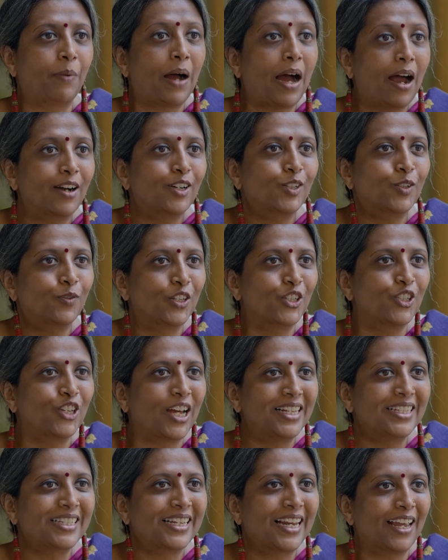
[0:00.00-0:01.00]
parts of the
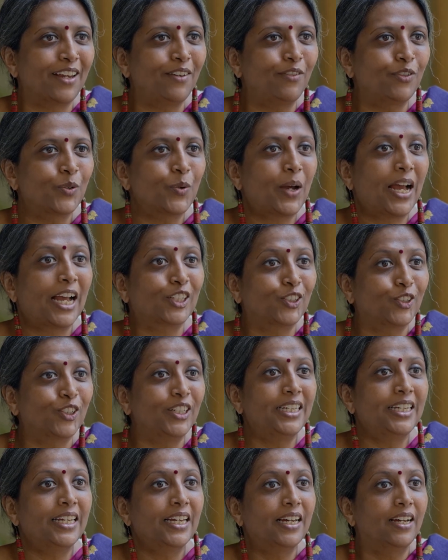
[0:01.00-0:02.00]
child's life to
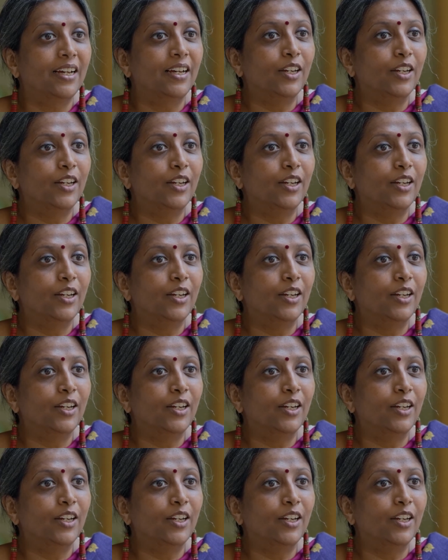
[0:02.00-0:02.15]
actually